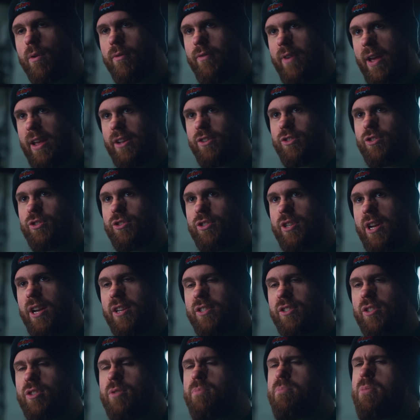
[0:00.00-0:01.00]
of
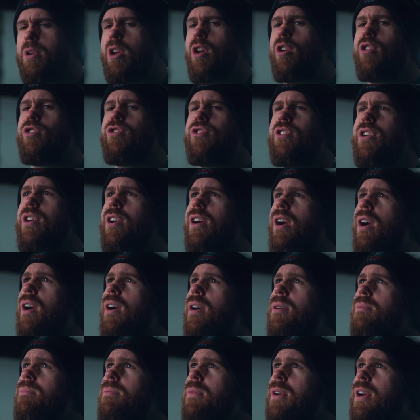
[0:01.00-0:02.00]
exercises, because they
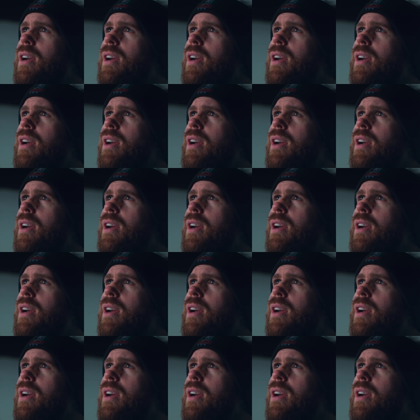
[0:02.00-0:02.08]
are